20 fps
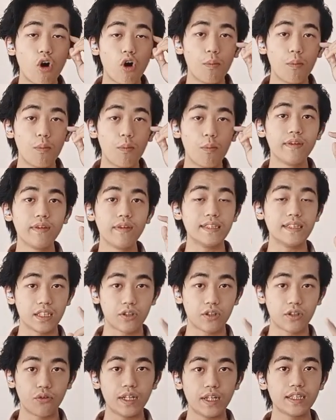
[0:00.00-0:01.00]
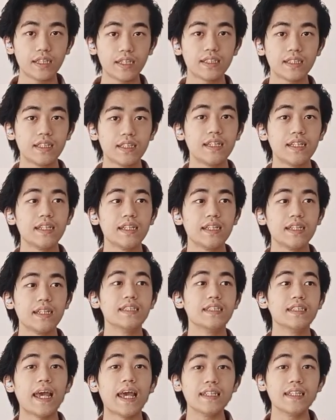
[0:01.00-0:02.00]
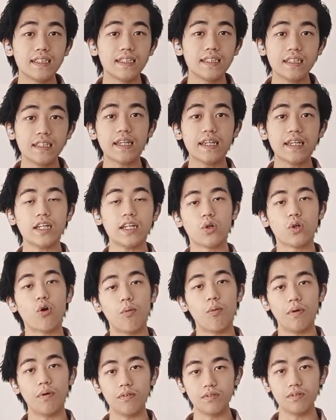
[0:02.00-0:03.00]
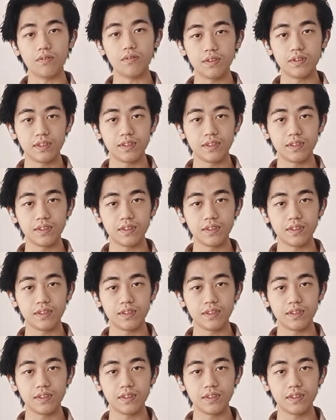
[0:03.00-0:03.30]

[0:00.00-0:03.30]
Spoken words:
hormones that it secretes is ACTH hormone,